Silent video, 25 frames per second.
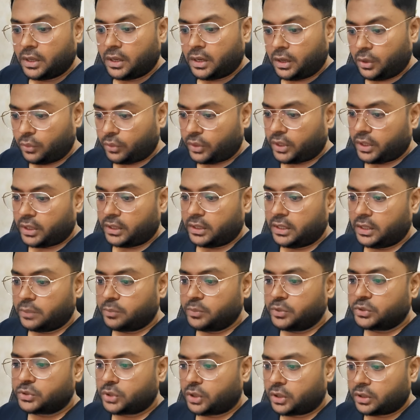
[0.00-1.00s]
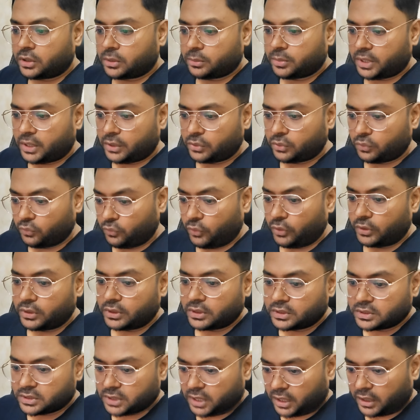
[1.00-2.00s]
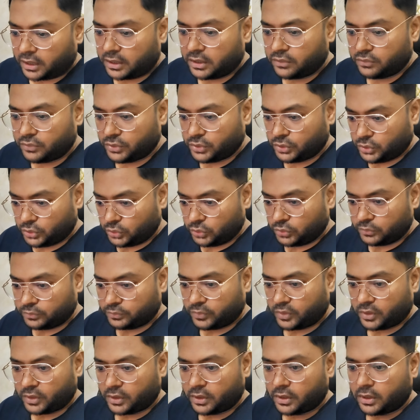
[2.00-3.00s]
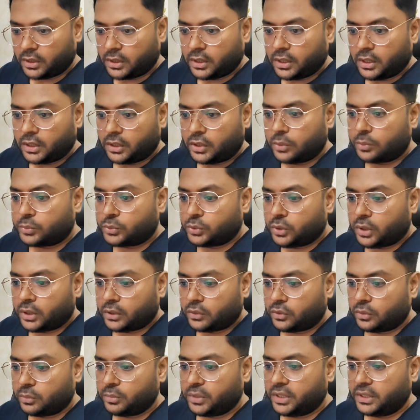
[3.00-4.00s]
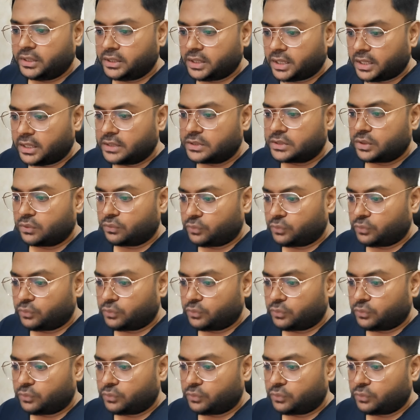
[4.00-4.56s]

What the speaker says: Okay, let me talk about what exactly we do. Cryptoikonmedia is a